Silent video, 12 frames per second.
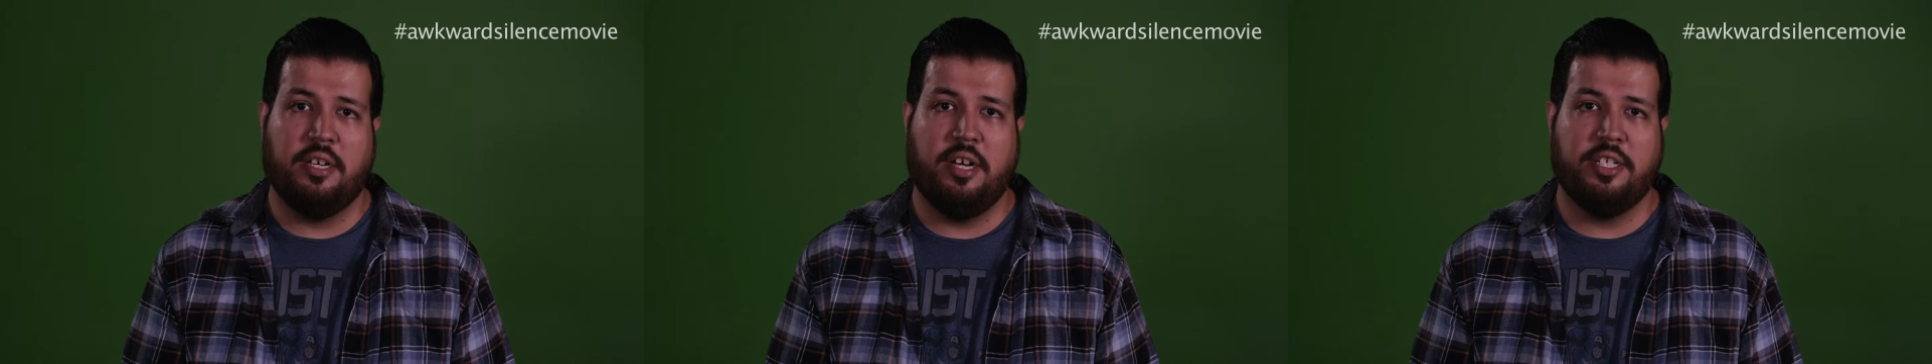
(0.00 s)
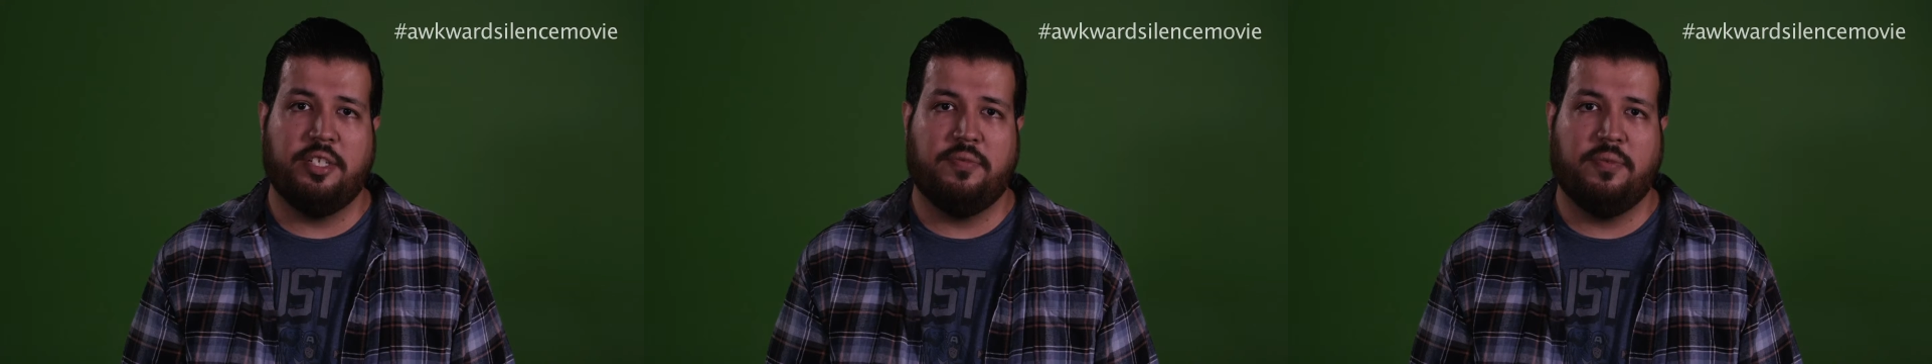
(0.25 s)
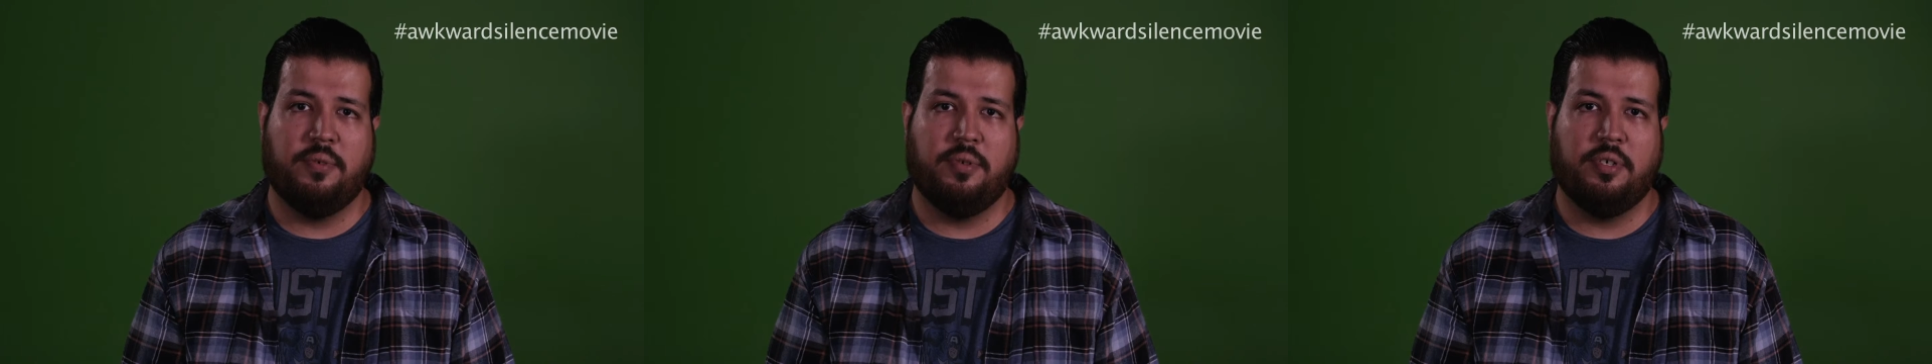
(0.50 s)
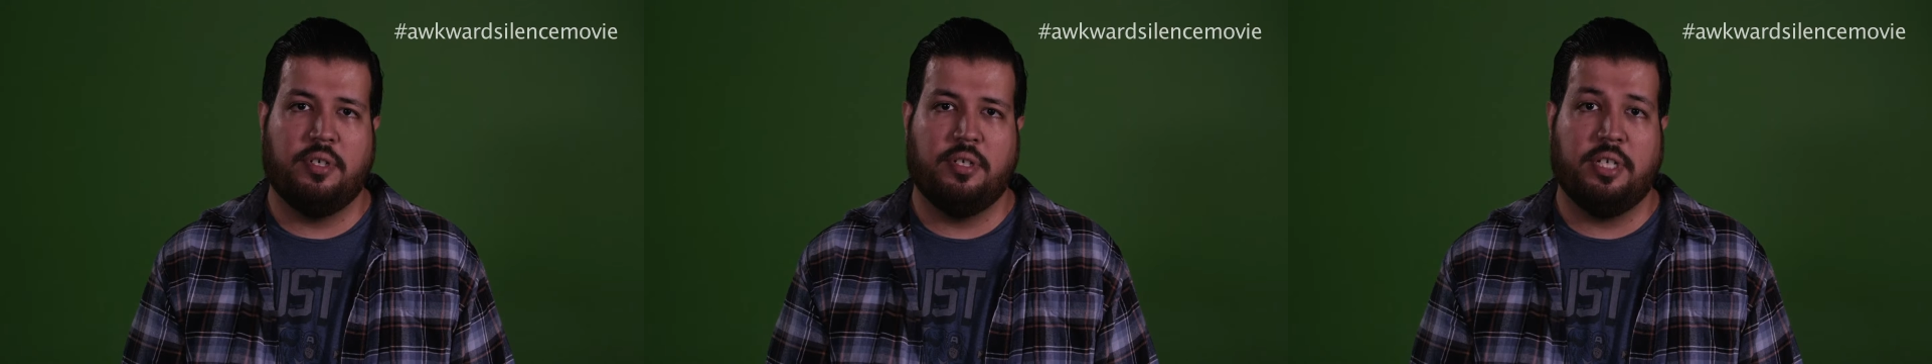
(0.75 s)
cost
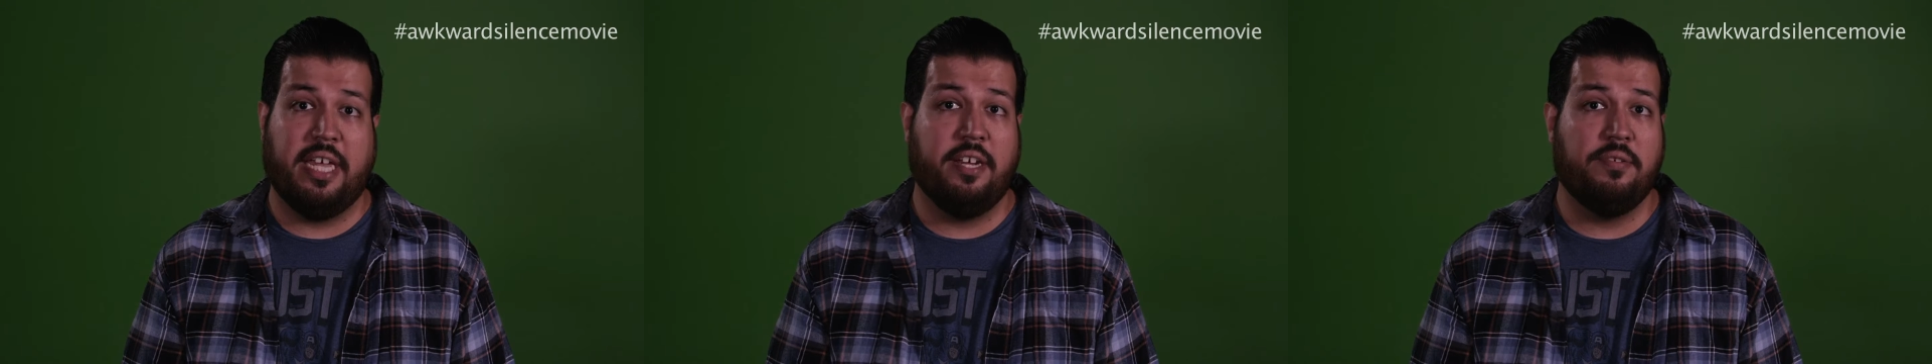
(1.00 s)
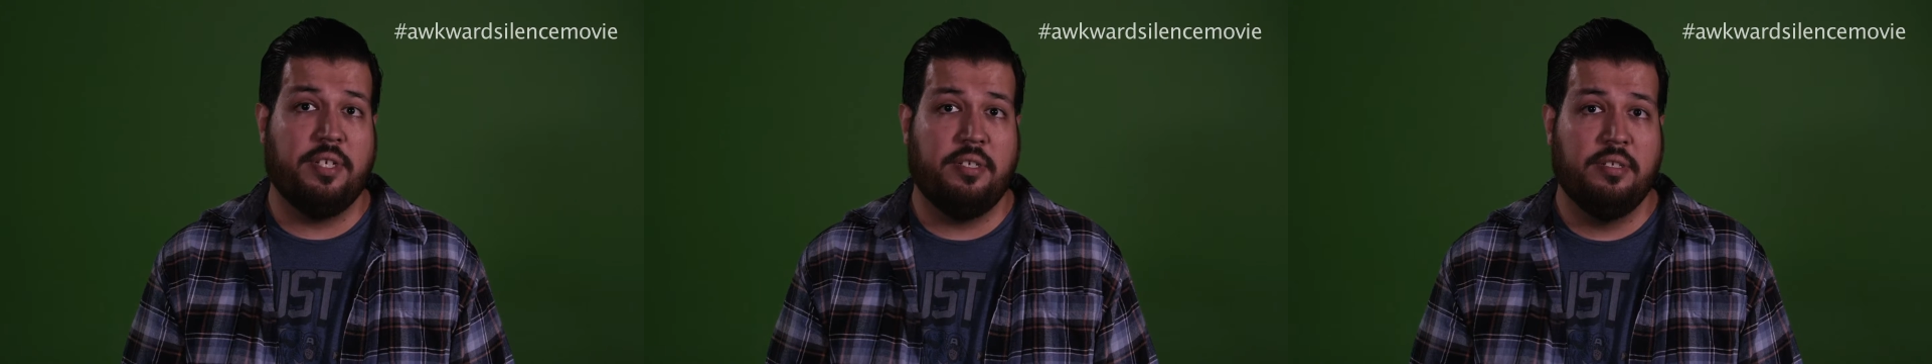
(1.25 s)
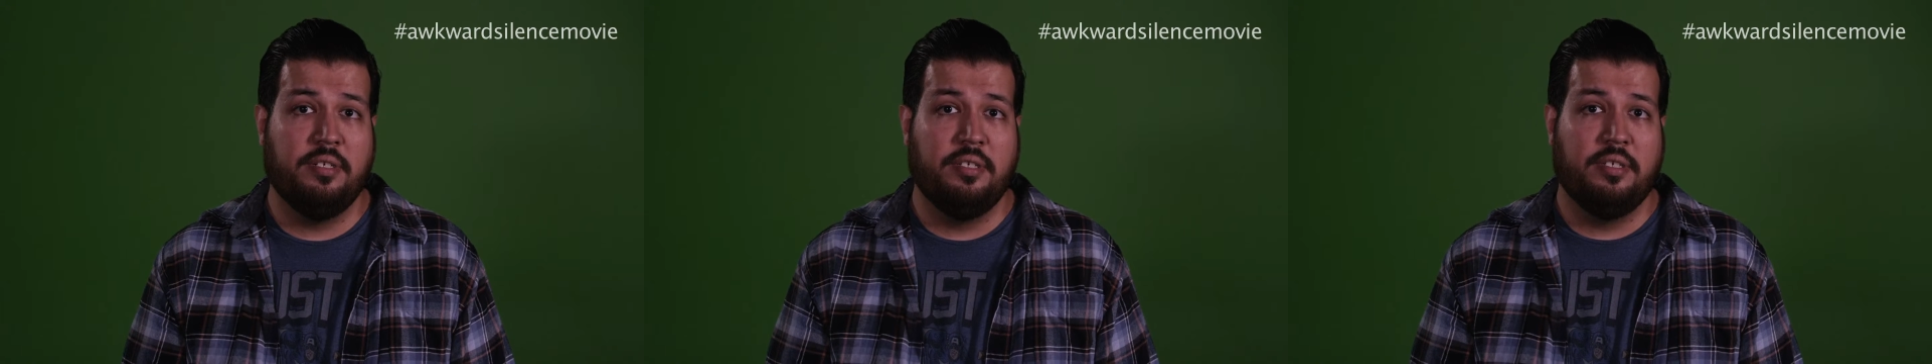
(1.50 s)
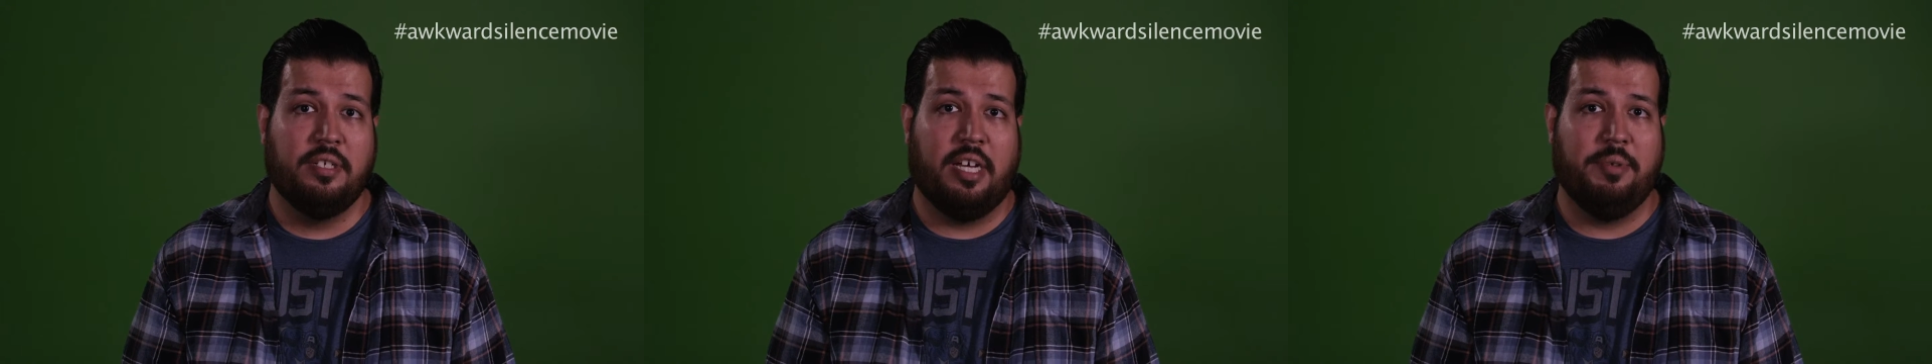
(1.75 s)
for catering.
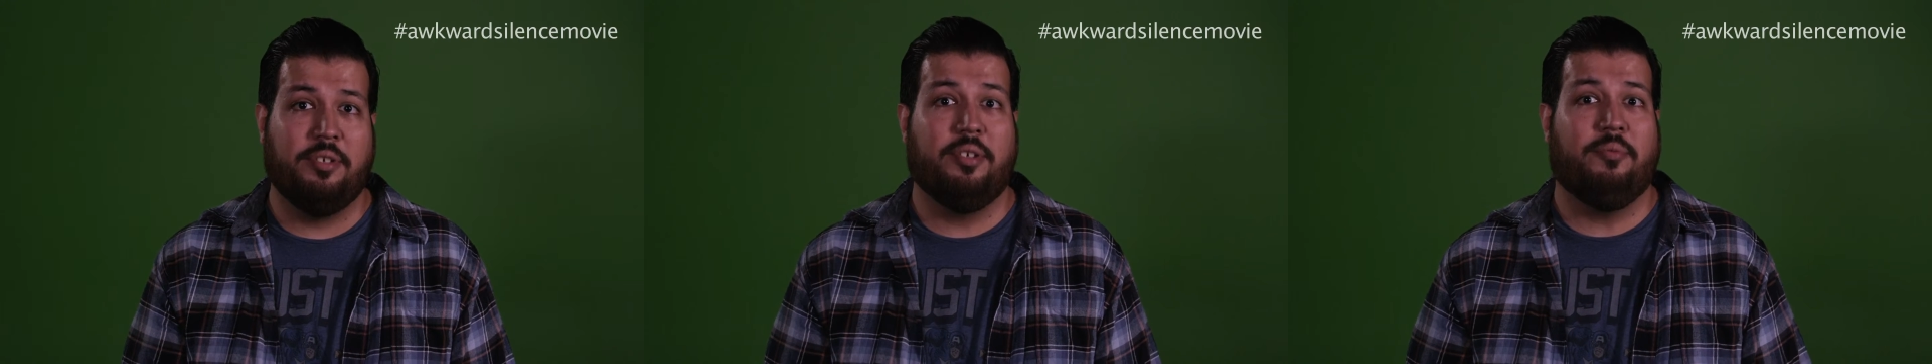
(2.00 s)
I mean,